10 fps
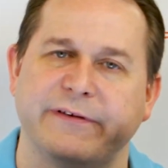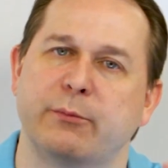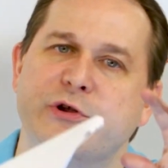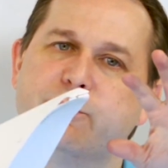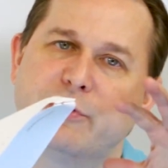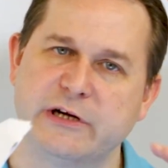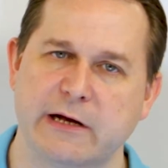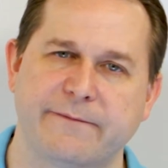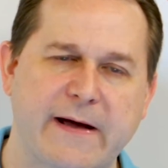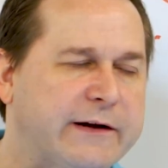that when you put it in
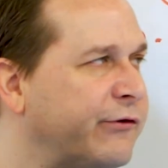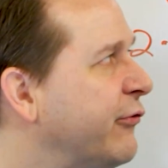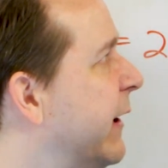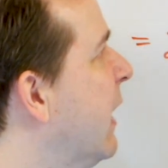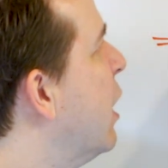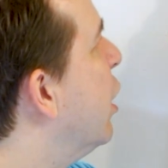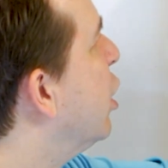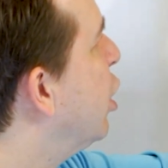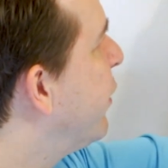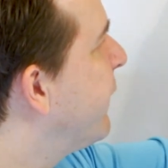a factor tree,
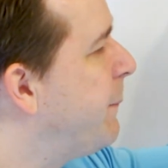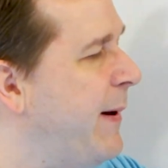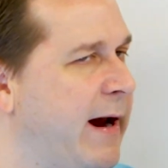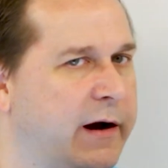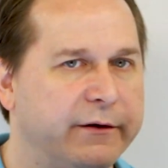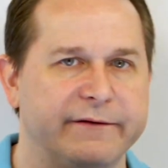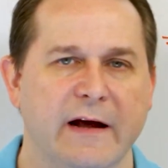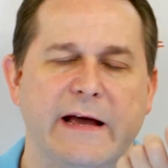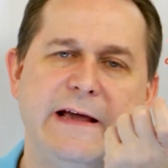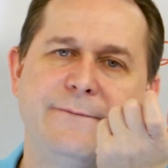look for pairs.
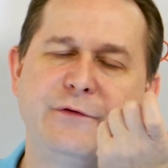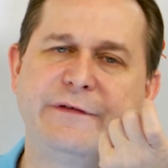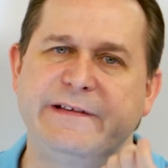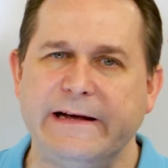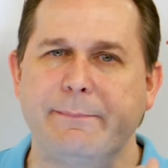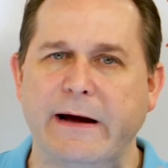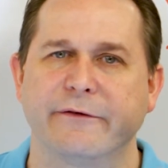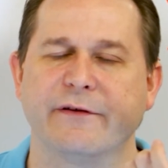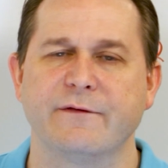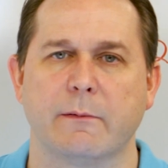If you see
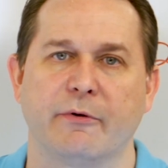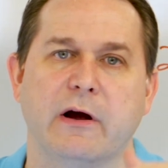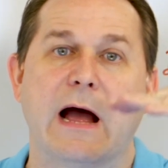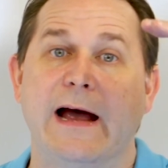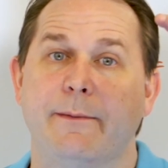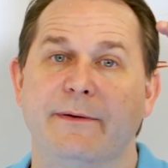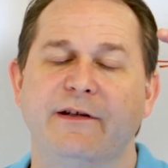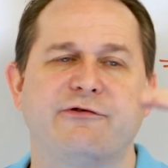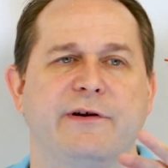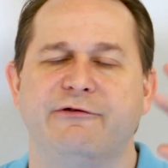pairs of number high up in
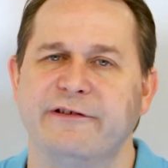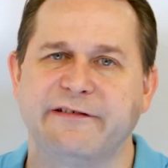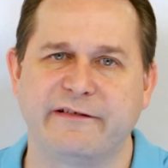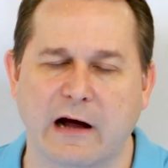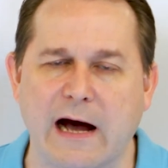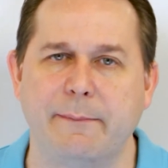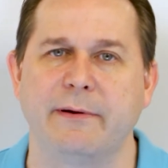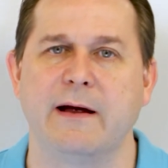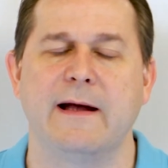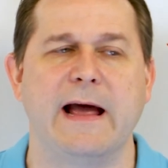the tree, just
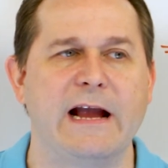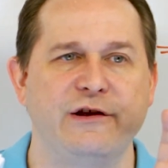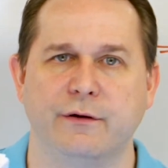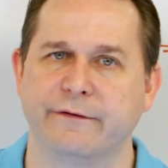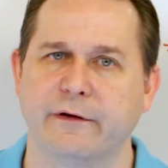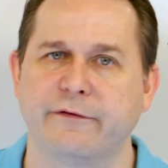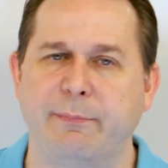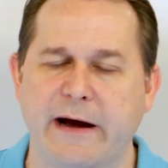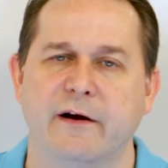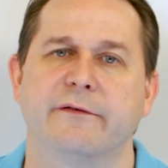stop and use those
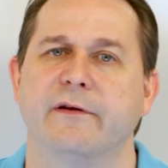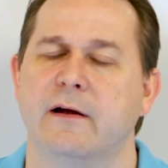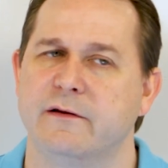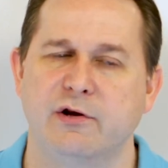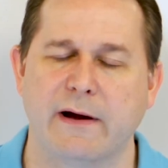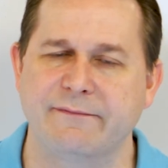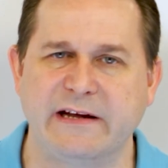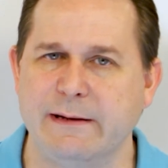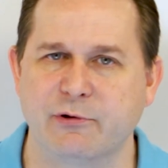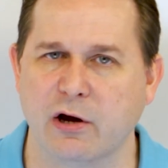pairs. You don't have to
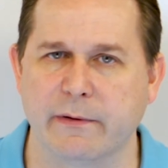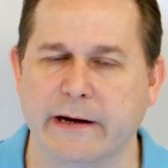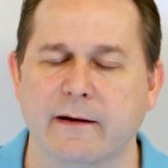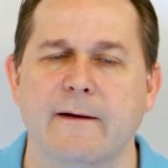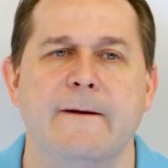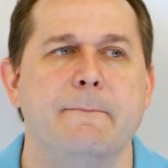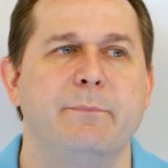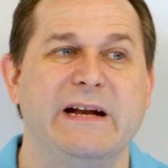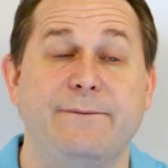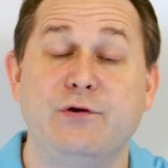keep going.
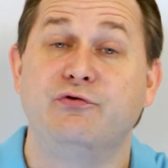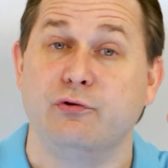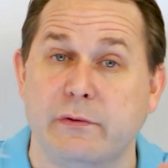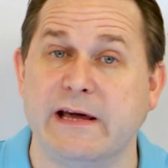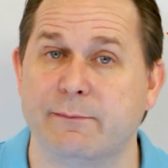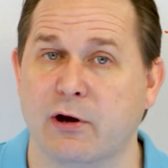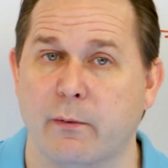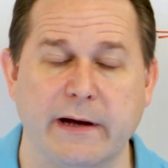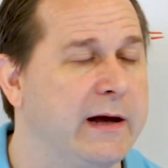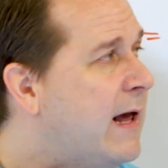But if you do keep
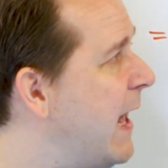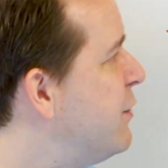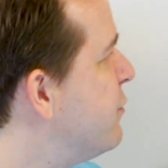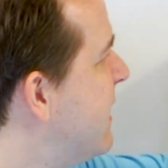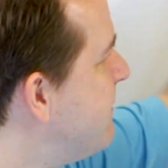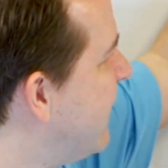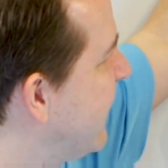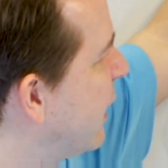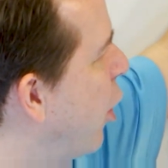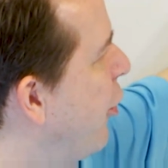going and you keep
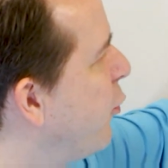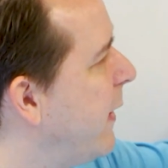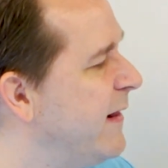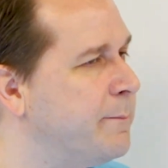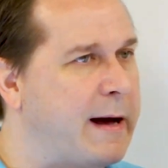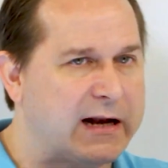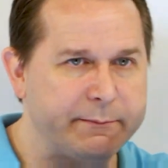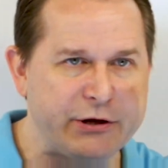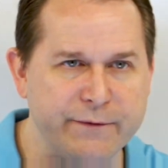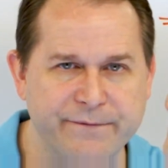getting it all the way to the
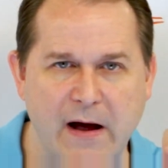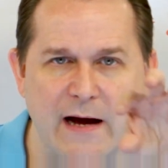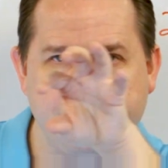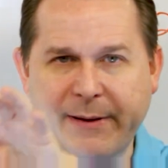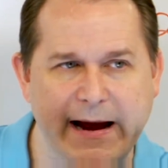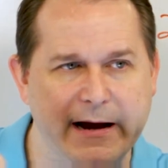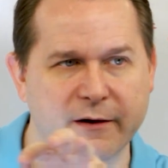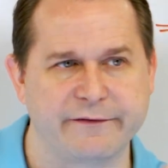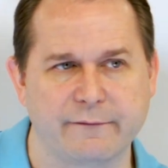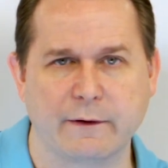bottom and you find
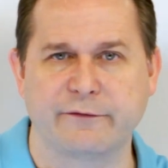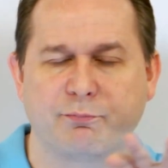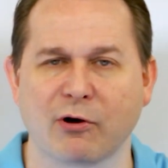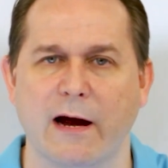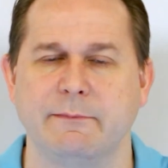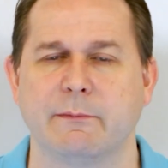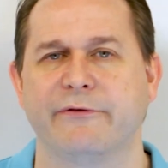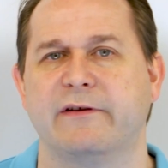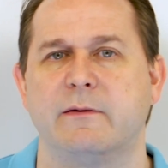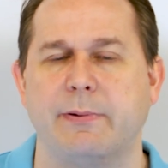pairs of those prime
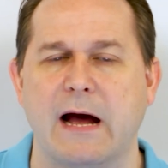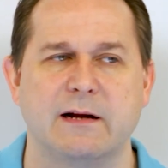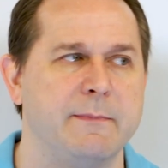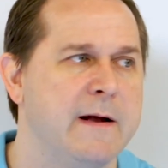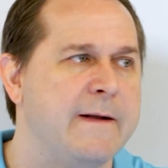numbers at the bottom